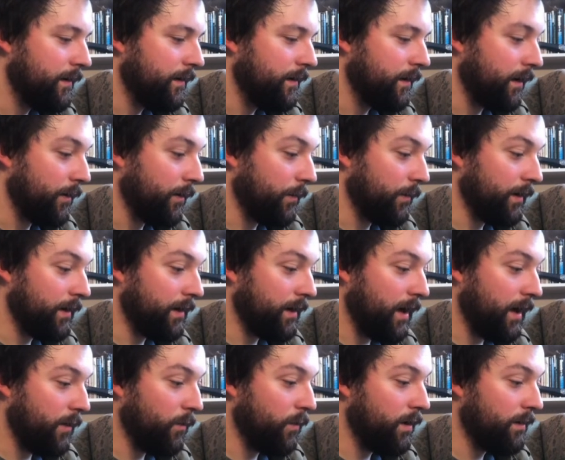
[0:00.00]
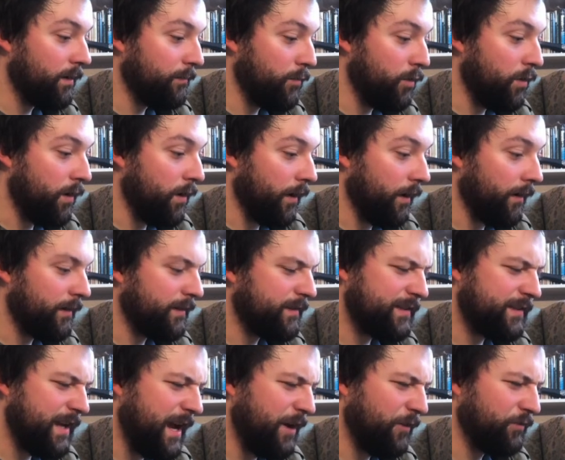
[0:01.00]
And we got one more, a
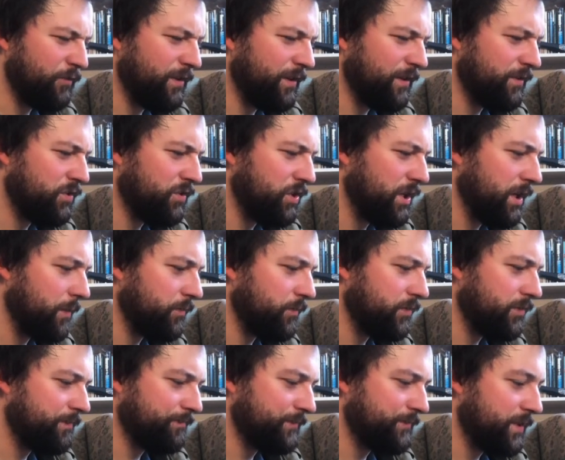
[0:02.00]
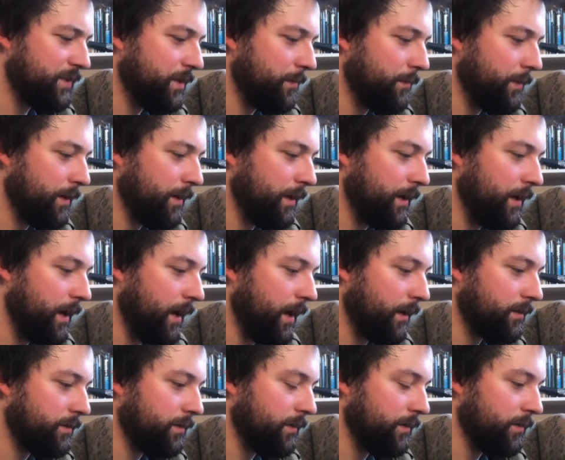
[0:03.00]
scout near the ships, somebody
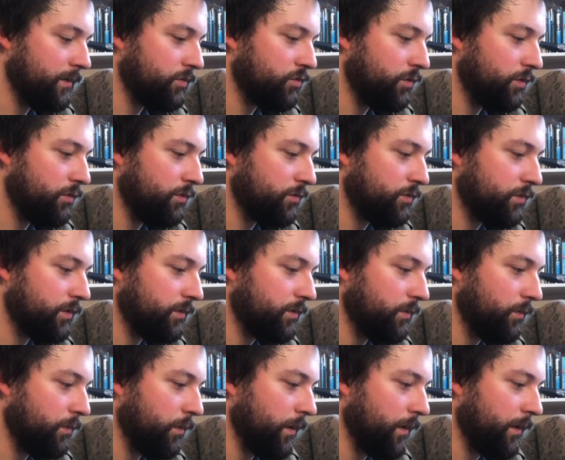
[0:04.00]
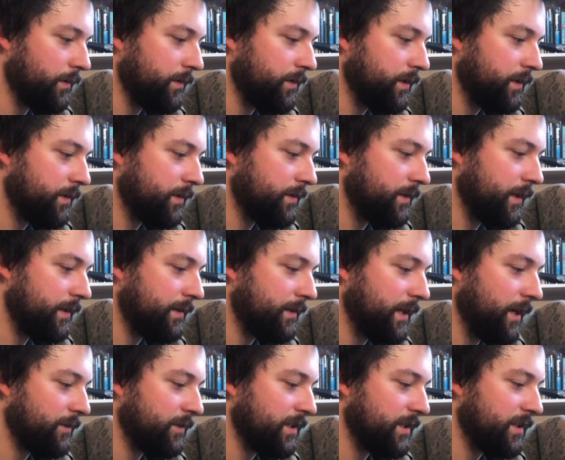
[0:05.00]
Hector and the Trojan lords sent
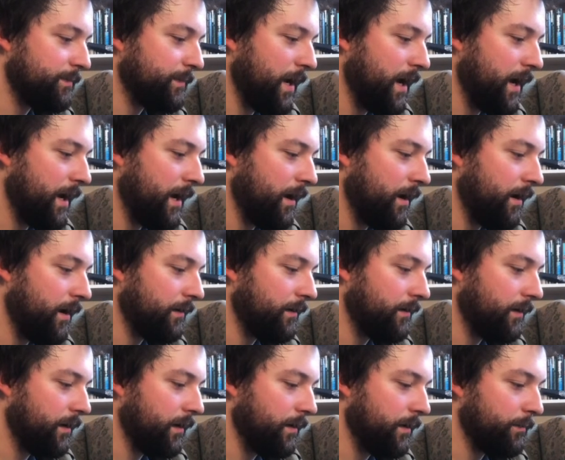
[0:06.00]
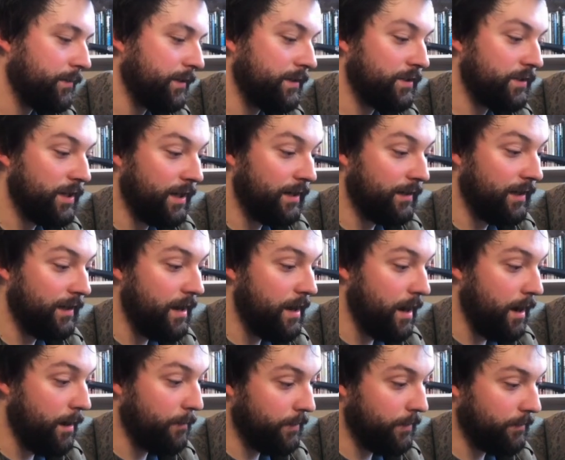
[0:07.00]
out to spy on our beachhead
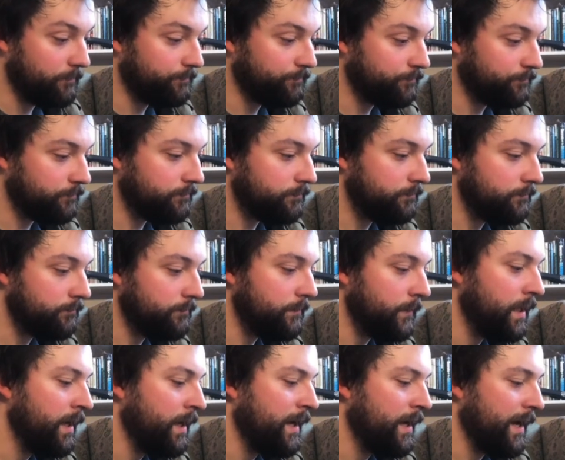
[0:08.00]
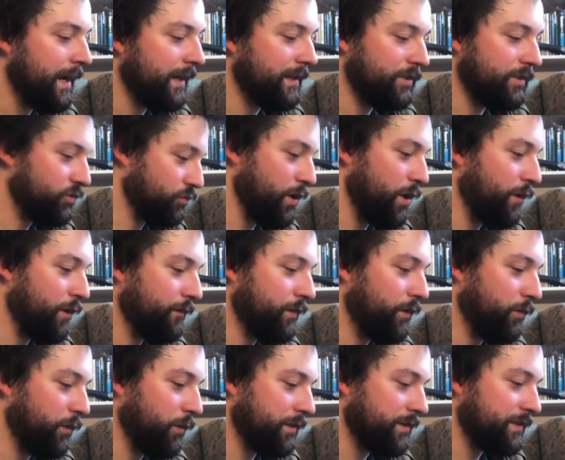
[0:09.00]
camp." And he drove
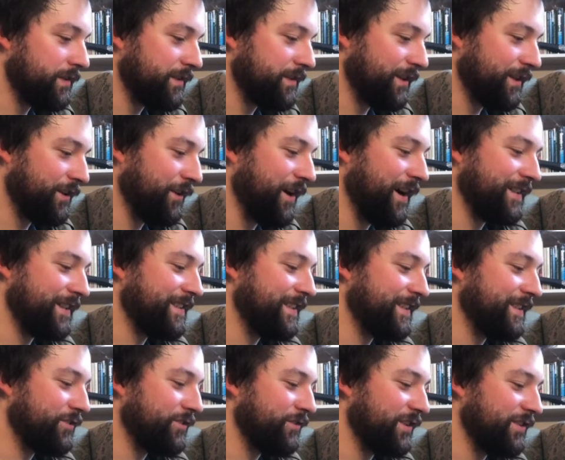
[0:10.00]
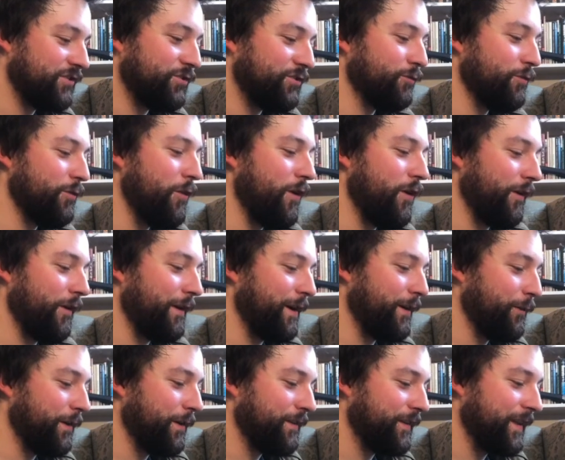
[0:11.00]
the horses across the trench,
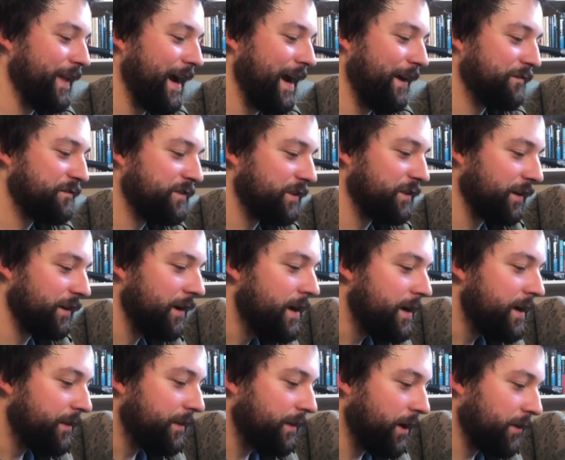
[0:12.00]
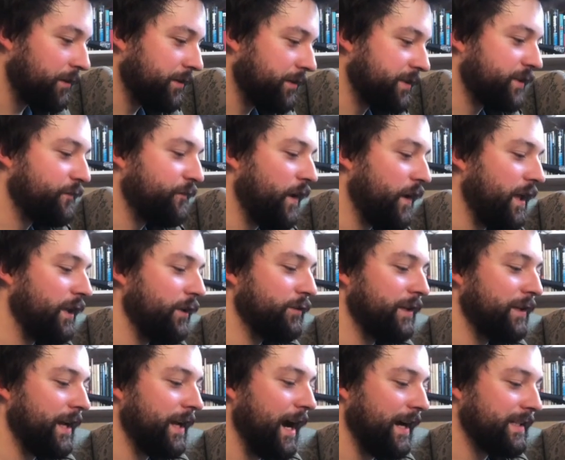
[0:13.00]
roaring with laughter. The others followed
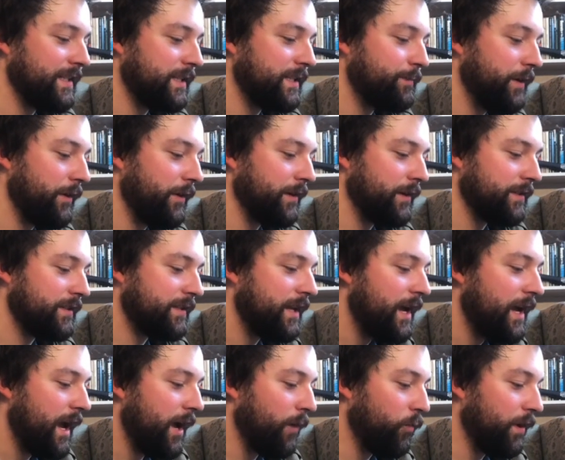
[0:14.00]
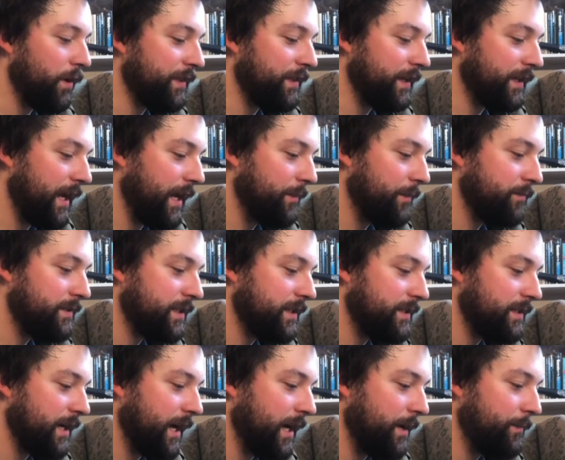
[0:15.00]
in high spirits, and when they came to
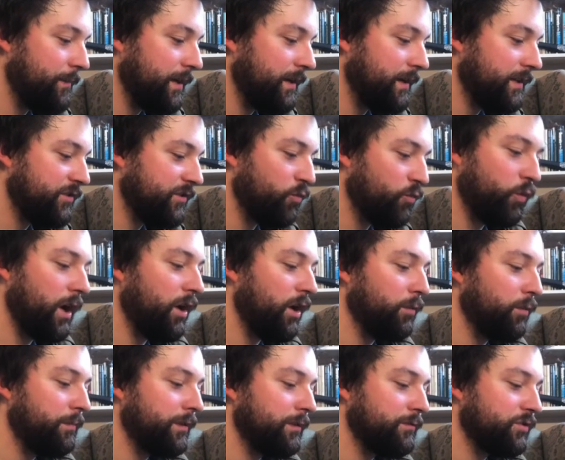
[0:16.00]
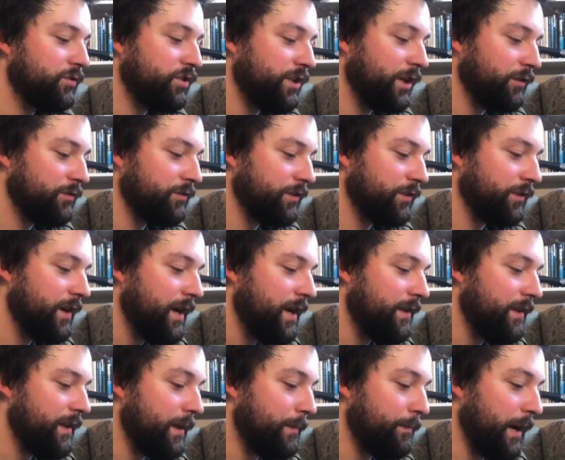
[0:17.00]
Diomedes' well-built shelter,
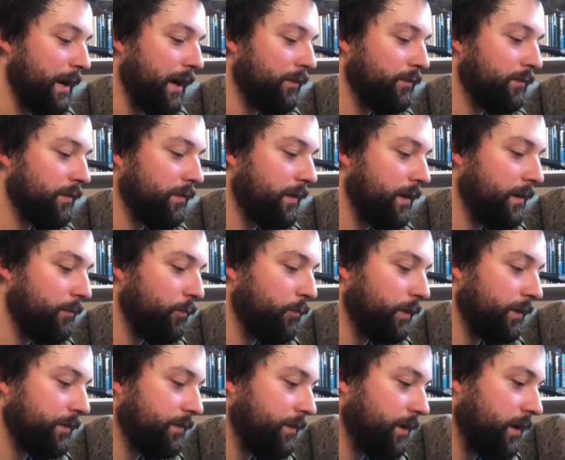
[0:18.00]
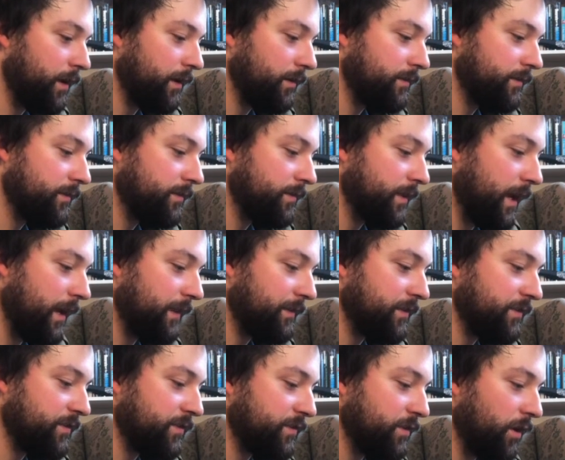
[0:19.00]
they bound them with thongs at
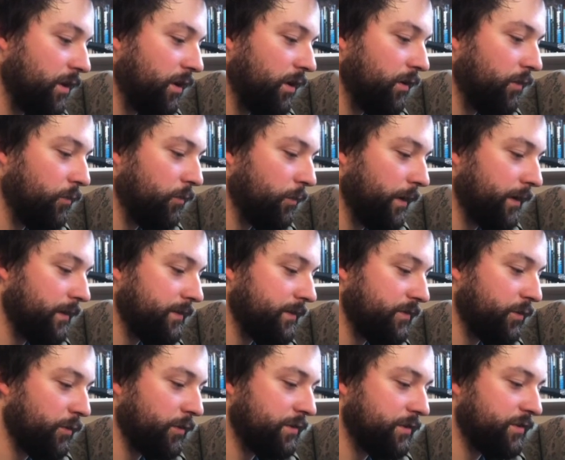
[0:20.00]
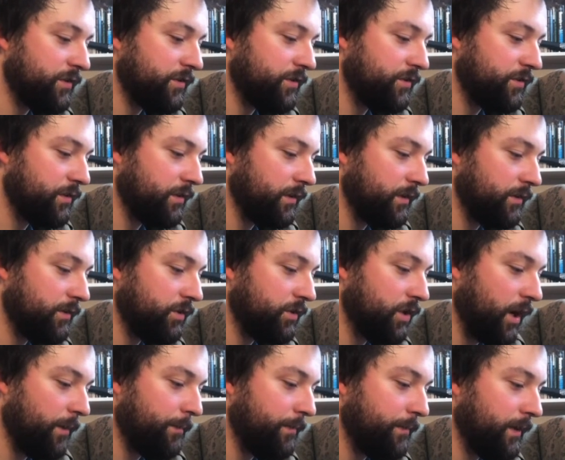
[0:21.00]
the stall where his horses stood
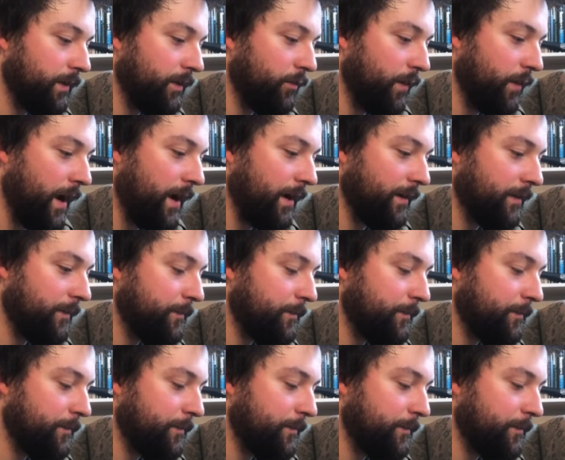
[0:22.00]
chomping grain.